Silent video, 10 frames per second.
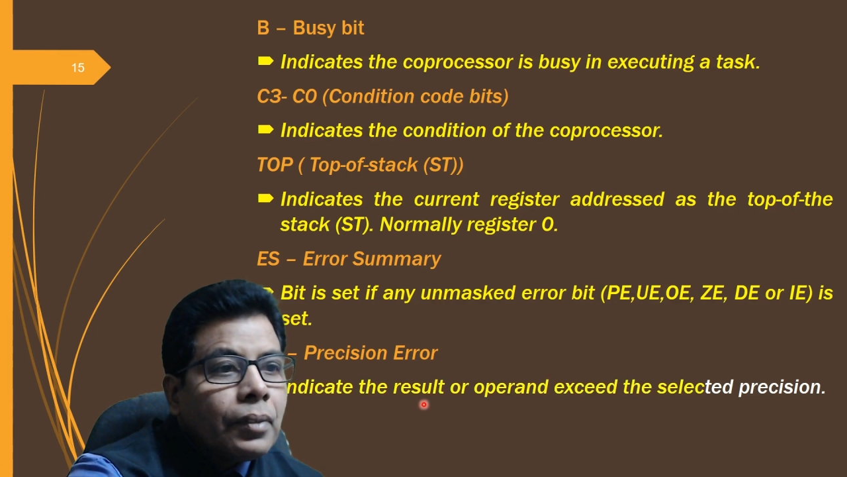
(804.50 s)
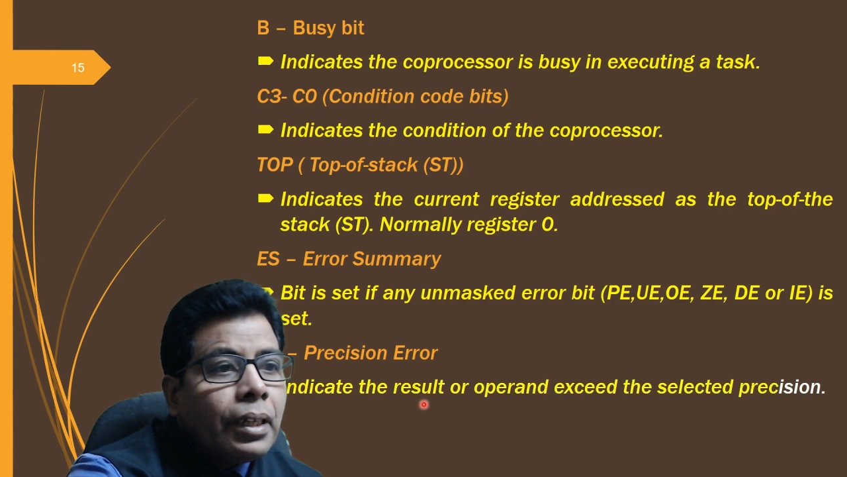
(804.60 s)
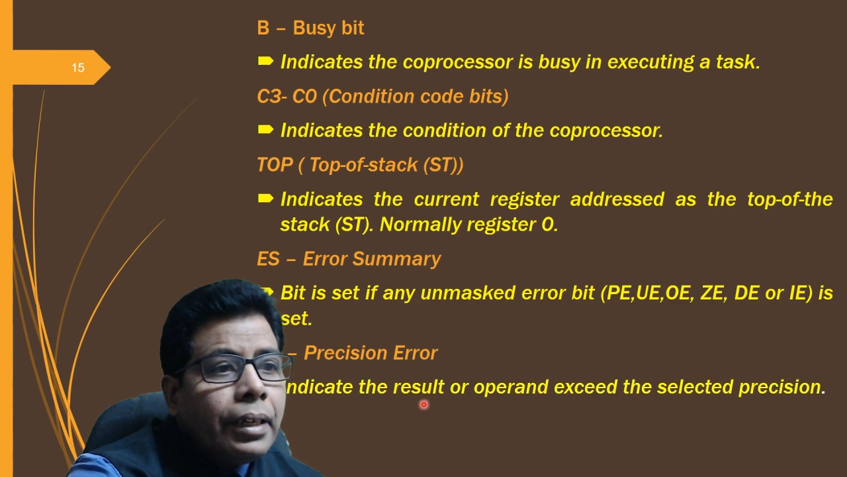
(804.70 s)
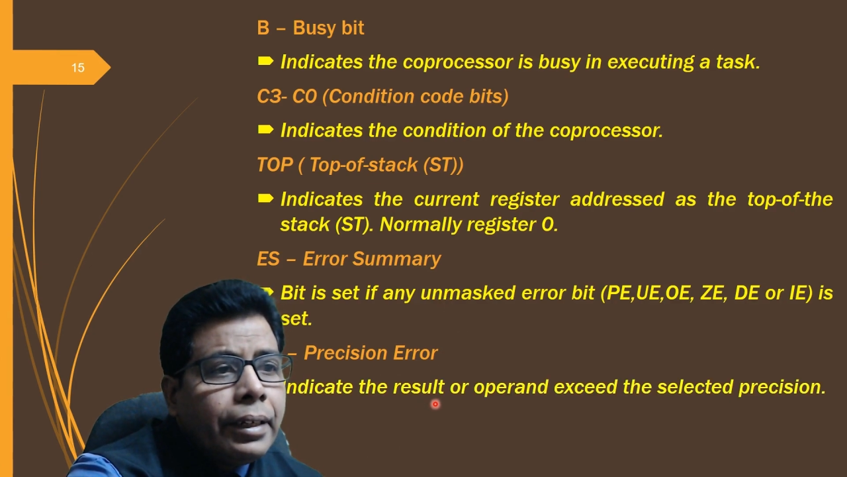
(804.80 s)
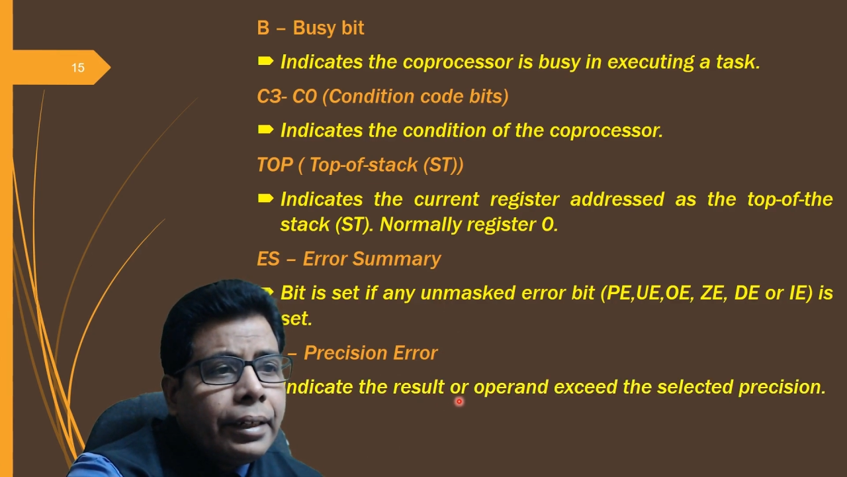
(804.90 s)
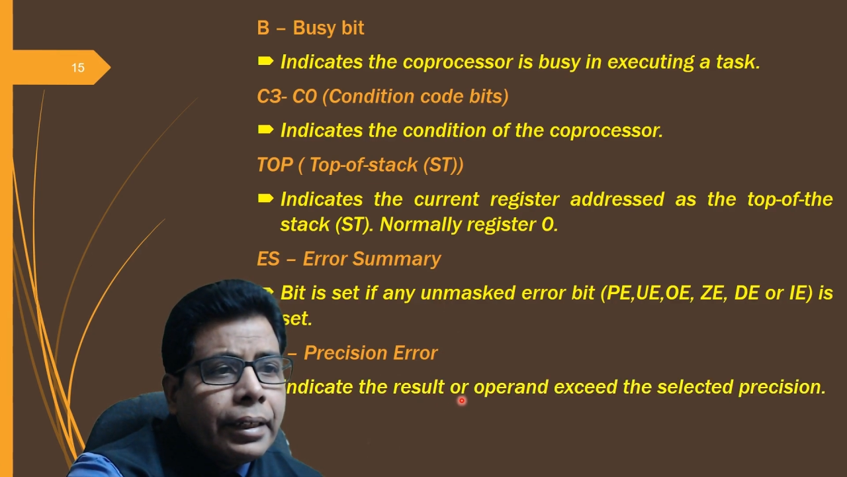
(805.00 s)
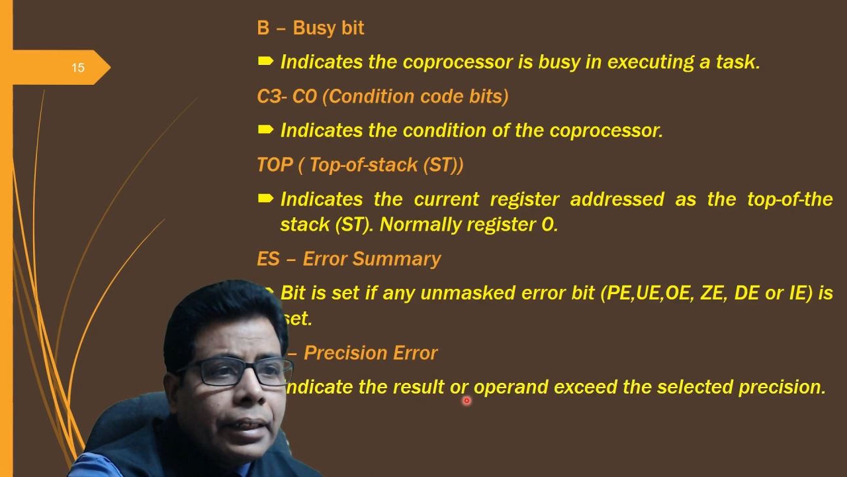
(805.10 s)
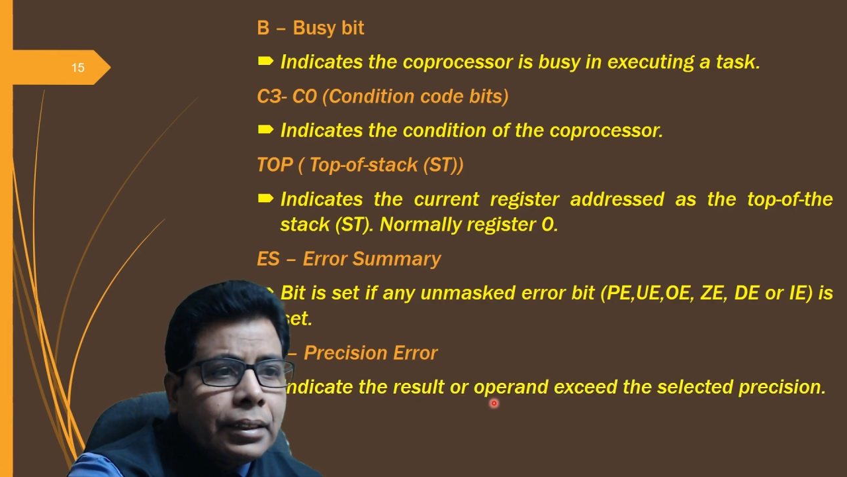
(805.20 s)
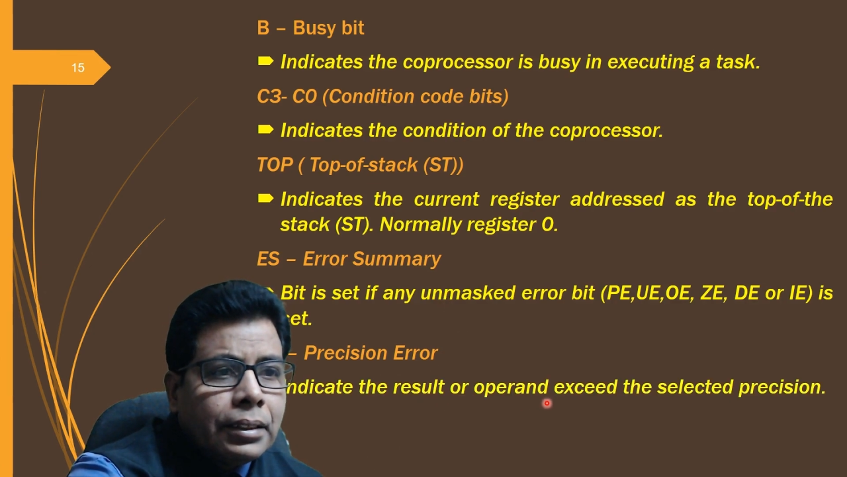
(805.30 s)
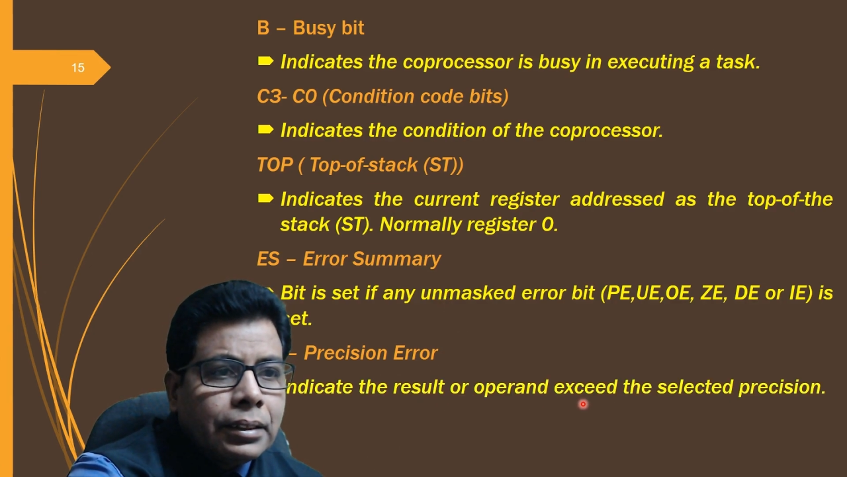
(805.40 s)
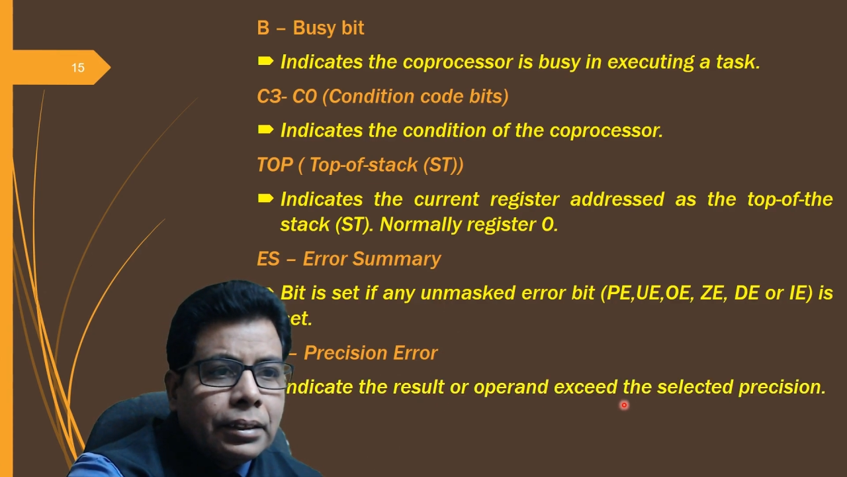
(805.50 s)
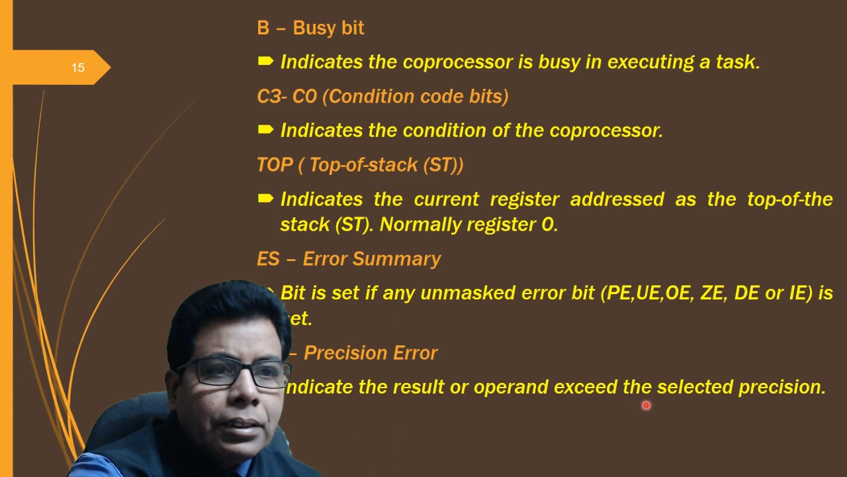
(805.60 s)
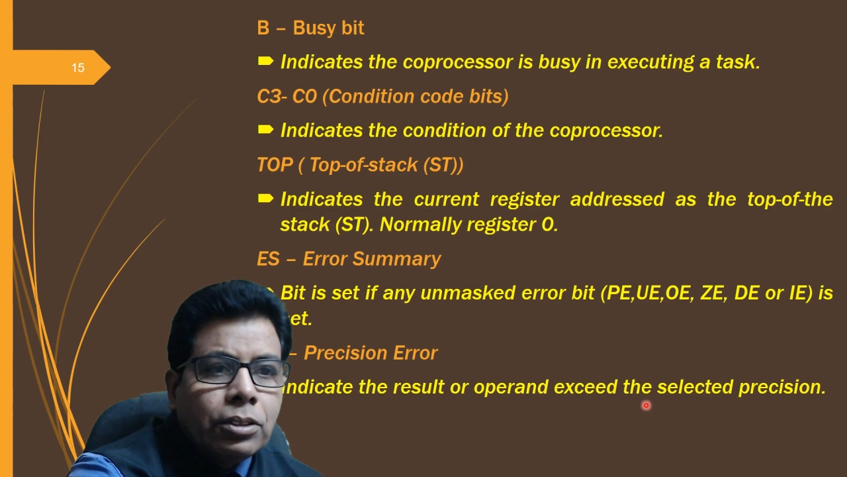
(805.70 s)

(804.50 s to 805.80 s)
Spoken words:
Indicate the result of